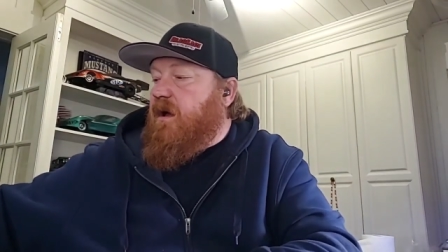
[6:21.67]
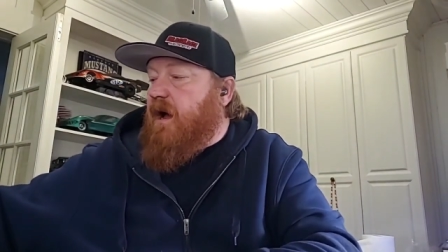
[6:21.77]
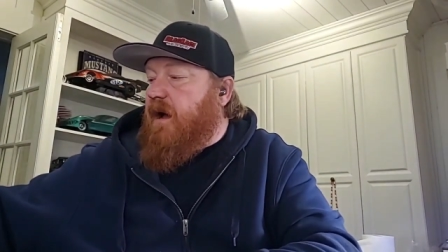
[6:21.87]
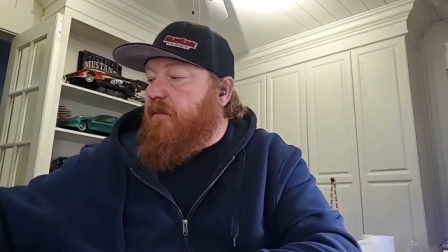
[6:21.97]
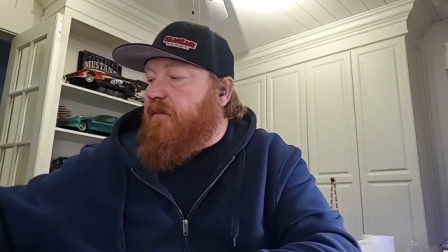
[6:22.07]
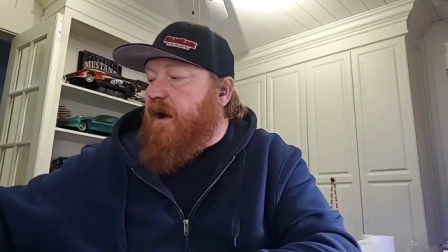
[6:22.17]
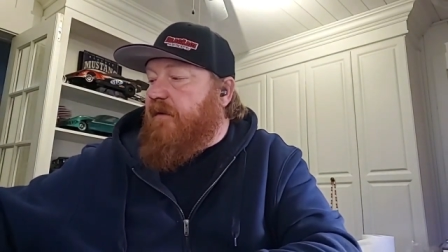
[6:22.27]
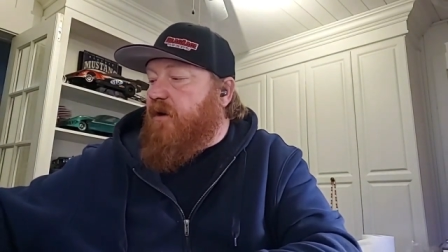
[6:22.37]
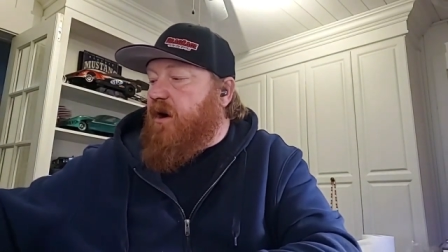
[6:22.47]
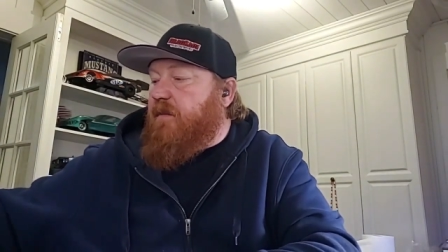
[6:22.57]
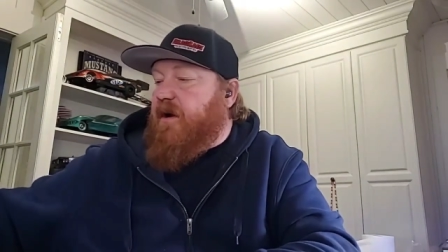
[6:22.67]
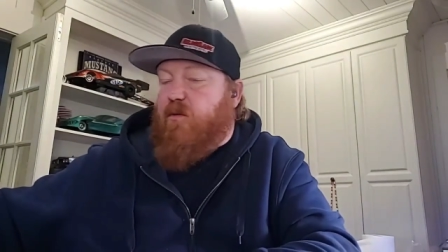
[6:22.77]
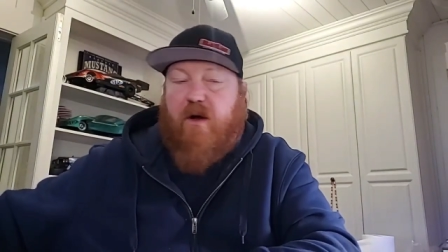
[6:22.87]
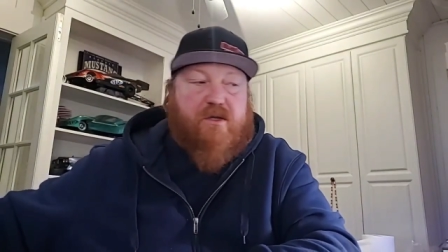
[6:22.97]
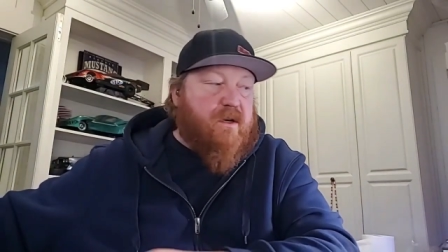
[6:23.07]
I've already been
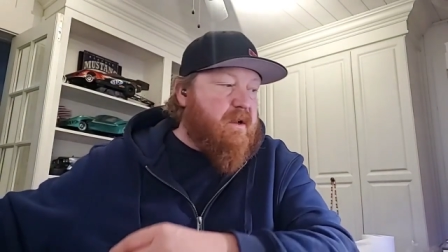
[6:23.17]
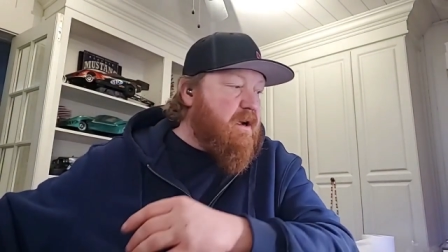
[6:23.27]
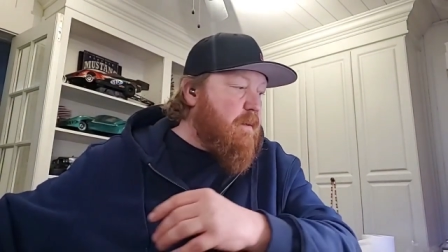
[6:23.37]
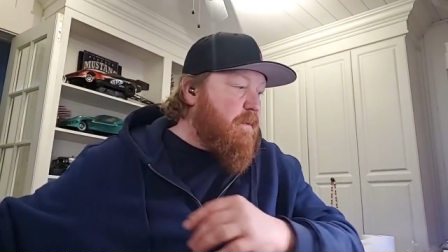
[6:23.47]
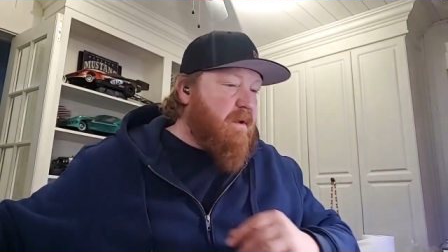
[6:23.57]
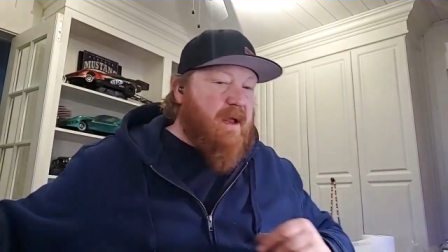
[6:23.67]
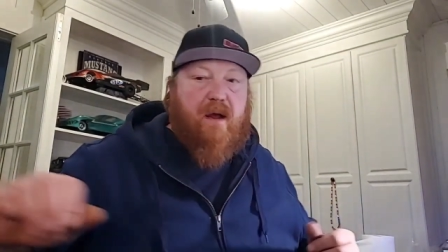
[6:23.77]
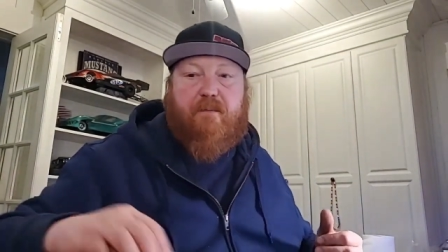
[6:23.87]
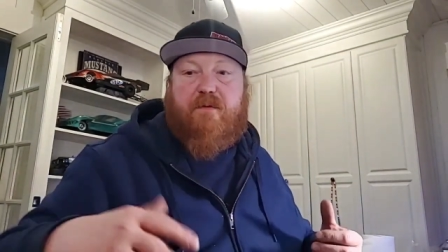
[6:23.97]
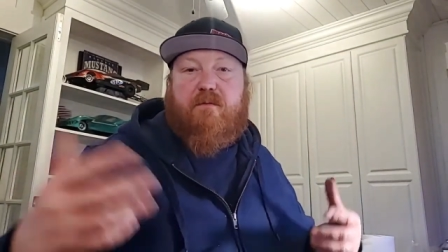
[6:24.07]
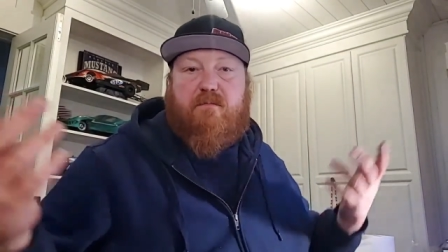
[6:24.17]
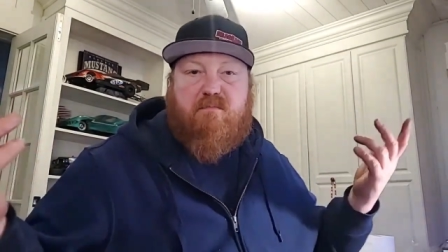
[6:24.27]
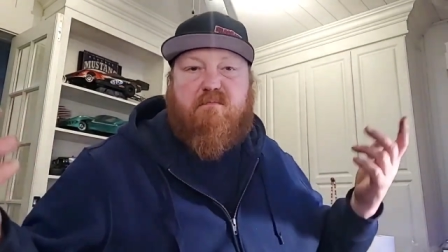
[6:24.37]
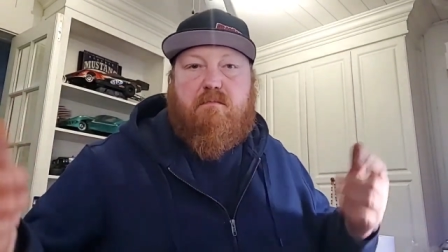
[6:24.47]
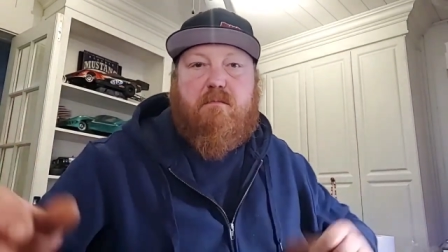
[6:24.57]
questioned a couple of times
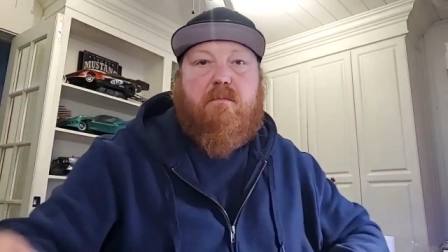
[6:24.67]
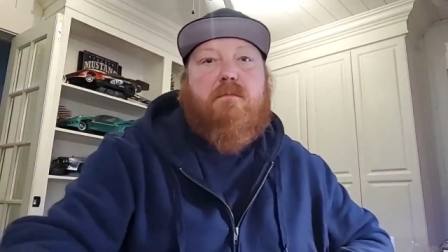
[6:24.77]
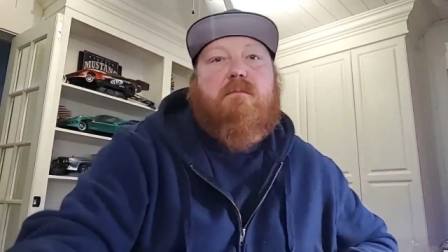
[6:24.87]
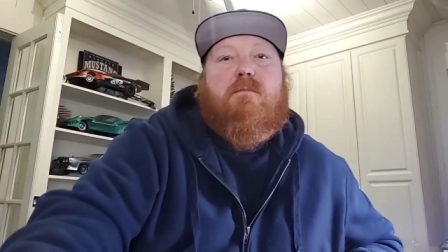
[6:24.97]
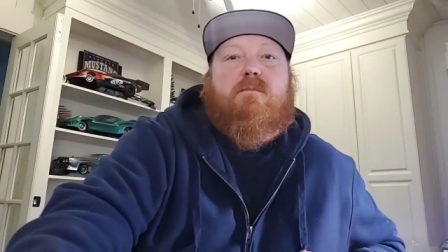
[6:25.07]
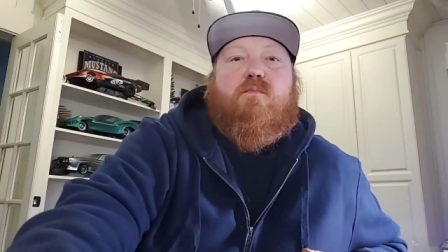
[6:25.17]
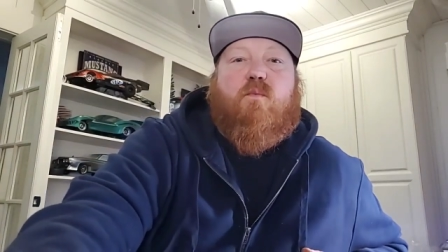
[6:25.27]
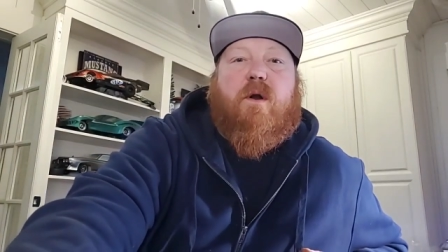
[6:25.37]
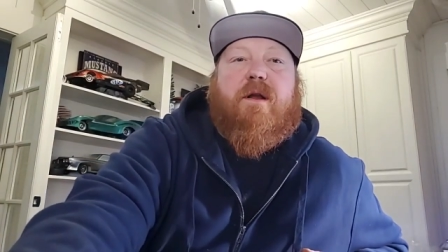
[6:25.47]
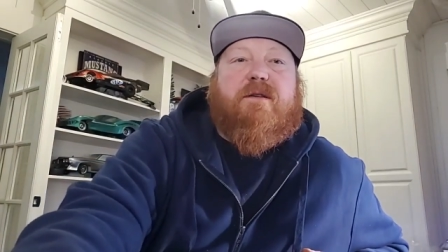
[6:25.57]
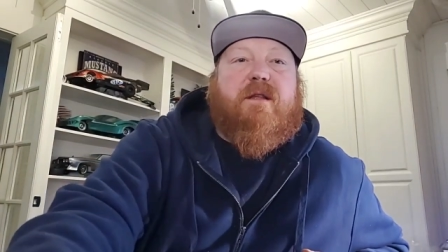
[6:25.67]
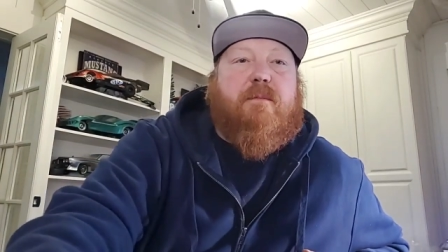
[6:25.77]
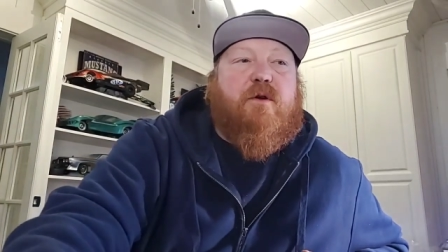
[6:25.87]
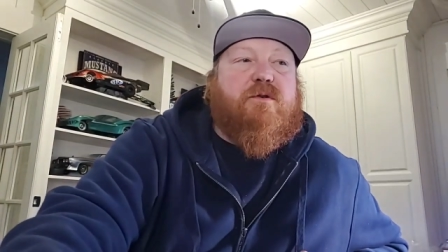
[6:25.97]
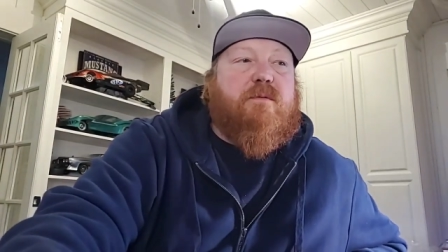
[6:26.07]
what it is that
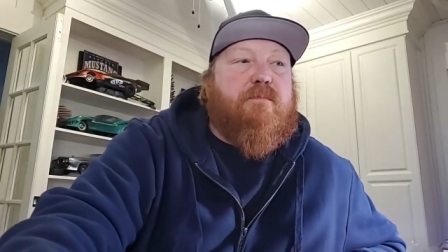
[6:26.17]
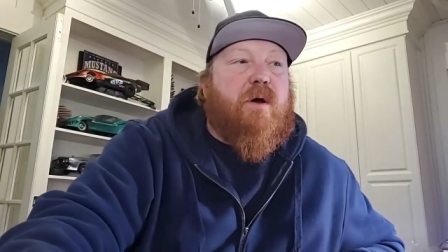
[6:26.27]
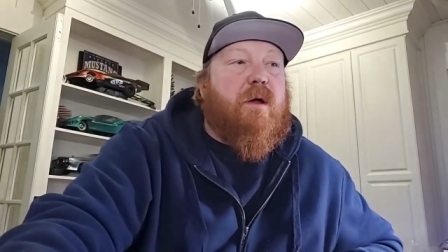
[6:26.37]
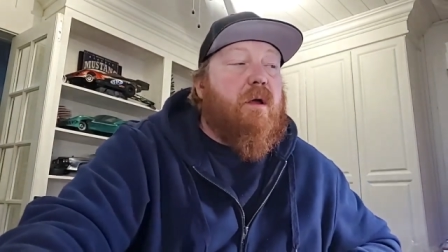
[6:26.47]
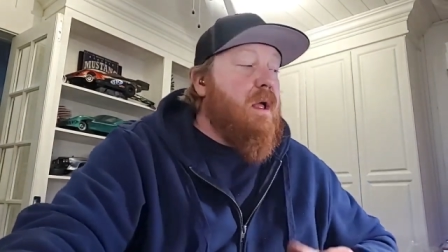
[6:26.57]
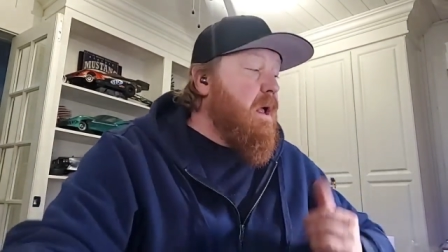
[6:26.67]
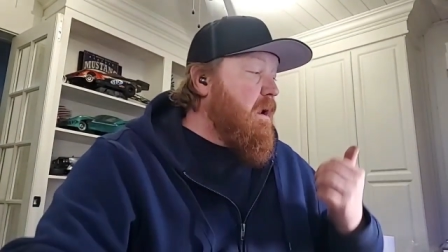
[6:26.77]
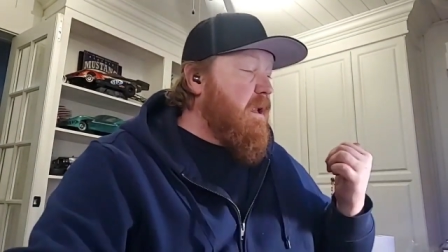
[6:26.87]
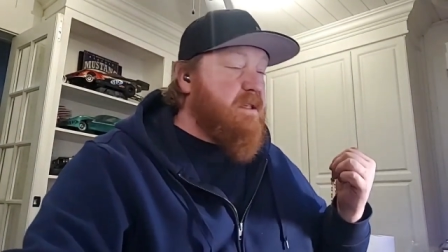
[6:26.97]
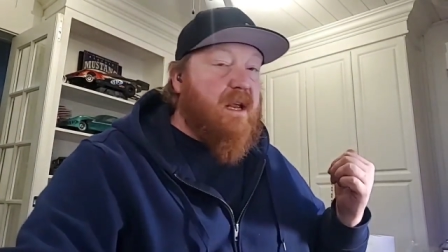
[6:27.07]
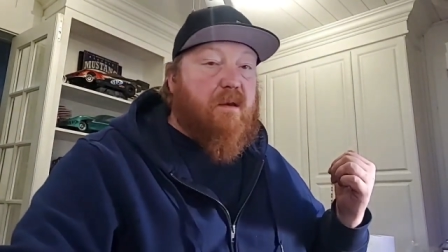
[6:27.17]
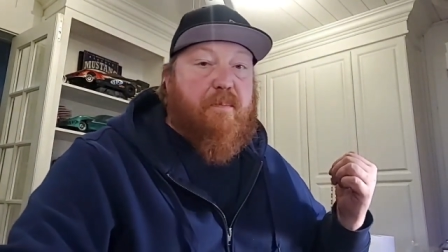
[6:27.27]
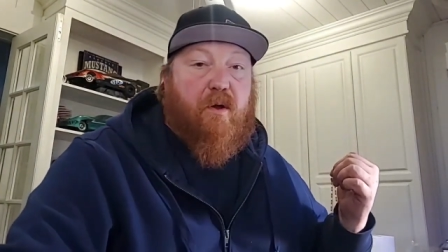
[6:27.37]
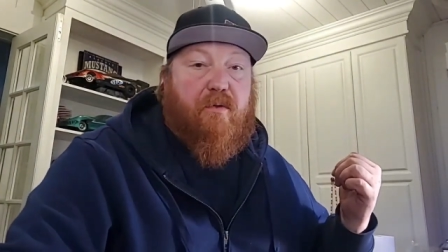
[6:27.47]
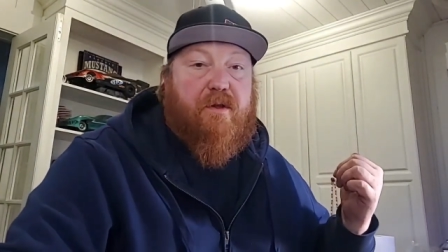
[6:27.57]
I'm using, but let's get to
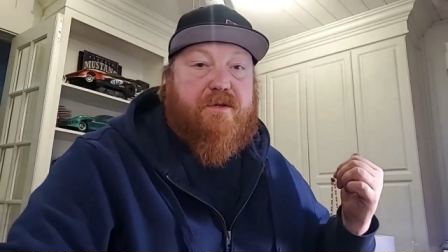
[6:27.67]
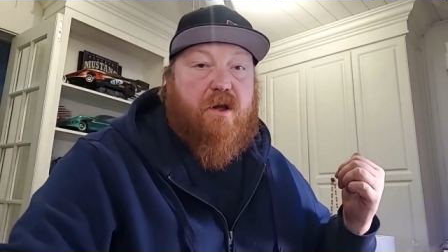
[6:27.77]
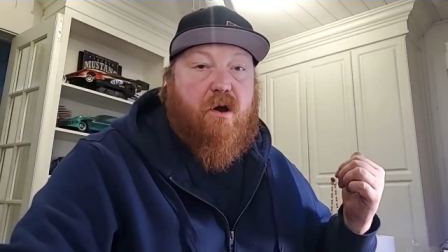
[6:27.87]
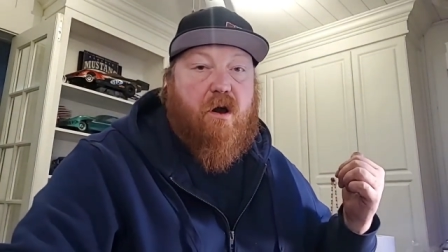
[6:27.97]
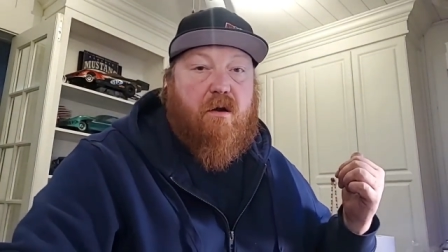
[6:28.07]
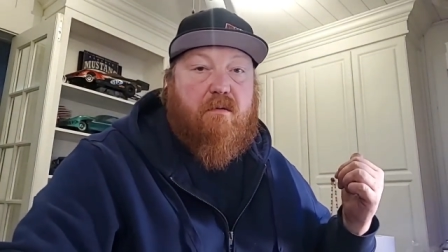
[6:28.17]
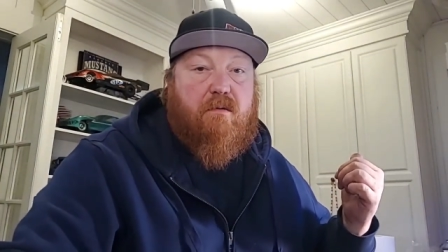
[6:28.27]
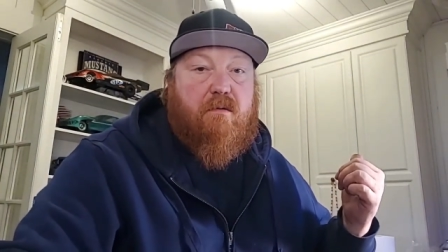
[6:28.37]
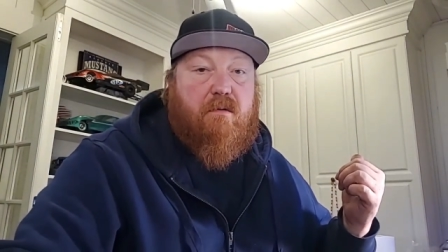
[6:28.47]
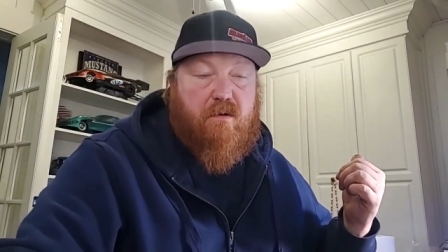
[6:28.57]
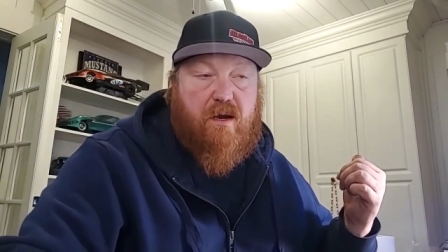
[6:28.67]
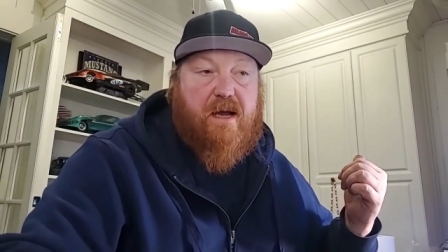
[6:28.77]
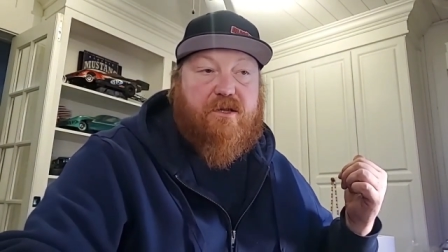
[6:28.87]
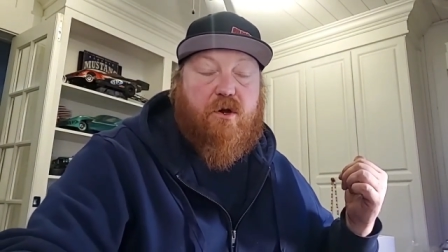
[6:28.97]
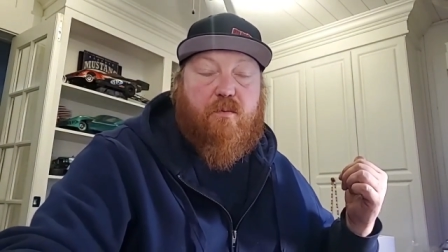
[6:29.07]
building this car. You
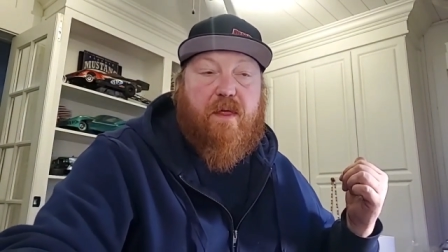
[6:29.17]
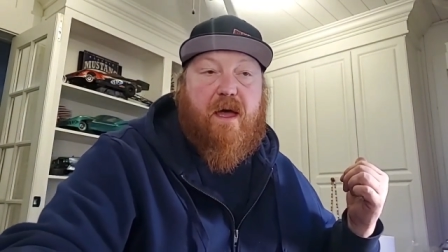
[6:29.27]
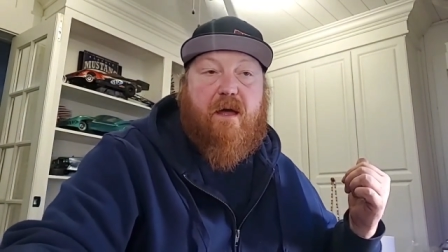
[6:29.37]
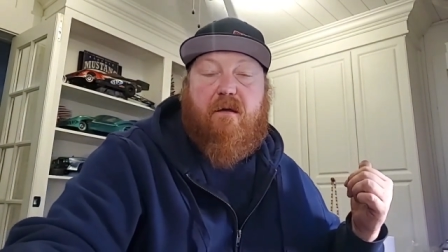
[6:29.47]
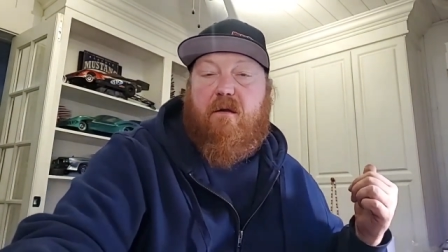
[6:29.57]
guys good with that?